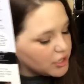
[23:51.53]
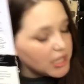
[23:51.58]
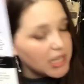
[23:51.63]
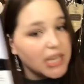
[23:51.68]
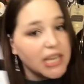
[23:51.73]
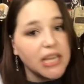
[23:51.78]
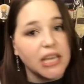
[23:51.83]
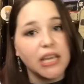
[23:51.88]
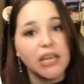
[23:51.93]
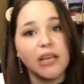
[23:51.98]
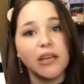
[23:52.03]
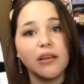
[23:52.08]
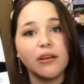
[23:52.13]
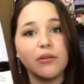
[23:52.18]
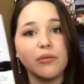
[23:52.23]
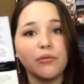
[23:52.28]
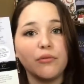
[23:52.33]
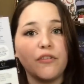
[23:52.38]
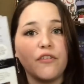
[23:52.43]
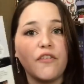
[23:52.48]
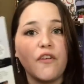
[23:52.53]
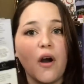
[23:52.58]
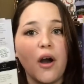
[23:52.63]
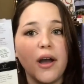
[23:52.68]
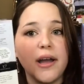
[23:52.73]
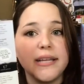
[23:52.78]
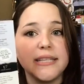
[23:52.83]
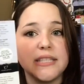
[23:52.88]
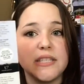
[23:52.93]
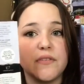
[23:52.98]
the
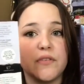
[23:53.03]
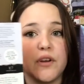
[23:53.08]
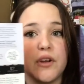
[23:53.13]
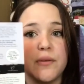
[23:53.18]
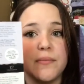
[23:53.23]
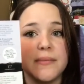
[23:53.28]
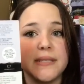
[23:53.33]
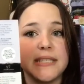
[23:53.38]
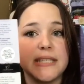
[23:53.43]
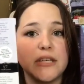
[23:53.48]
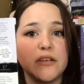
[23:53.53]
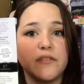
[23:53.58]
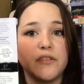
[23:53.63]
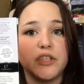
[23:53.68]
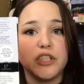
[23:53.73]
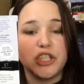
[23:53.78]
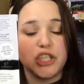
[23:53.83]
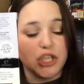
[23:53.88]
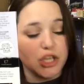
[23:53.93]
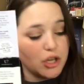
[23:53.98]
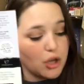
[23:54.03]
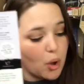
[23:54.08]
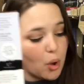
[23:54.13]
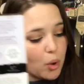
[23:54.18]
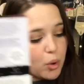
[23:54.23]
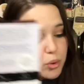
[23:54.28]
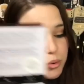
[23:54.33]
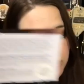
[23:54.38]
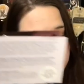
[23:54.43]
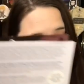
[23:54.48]
font from silver to
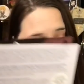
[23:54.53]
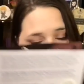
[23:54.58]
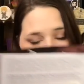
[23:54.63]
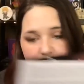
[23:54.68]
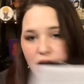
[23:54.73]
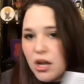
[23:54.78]
gold.